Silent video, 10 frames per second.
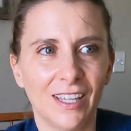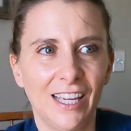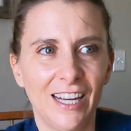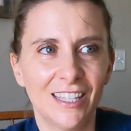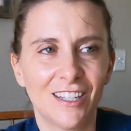
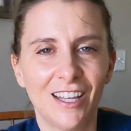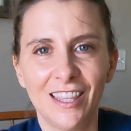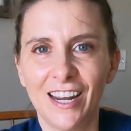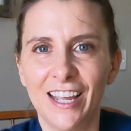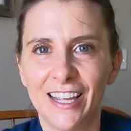And it's not
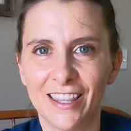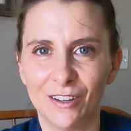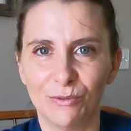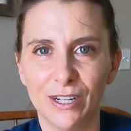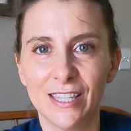that I hit
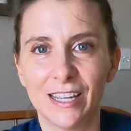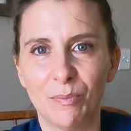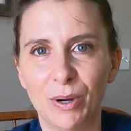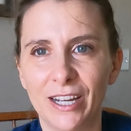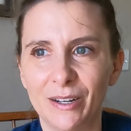the
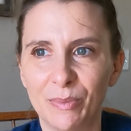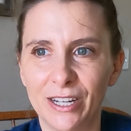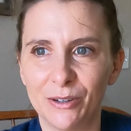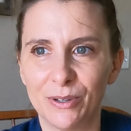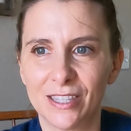reset button,
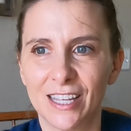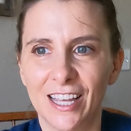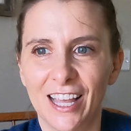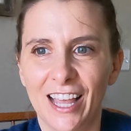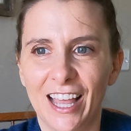but it's
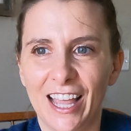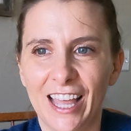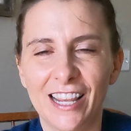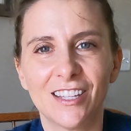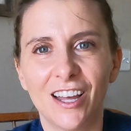
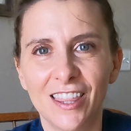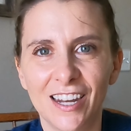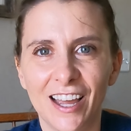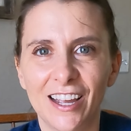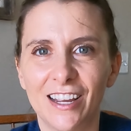not
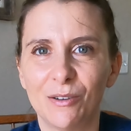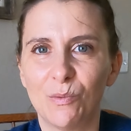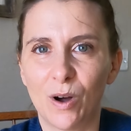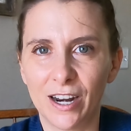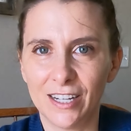that I
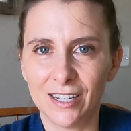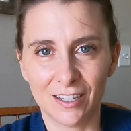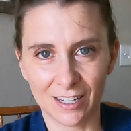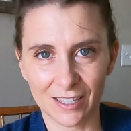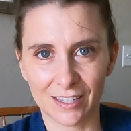wanted to
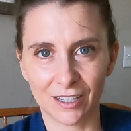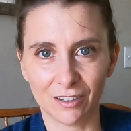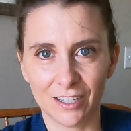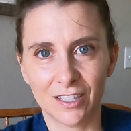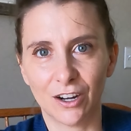
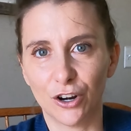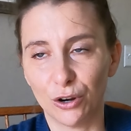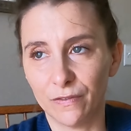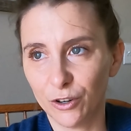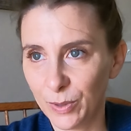necessarily start over,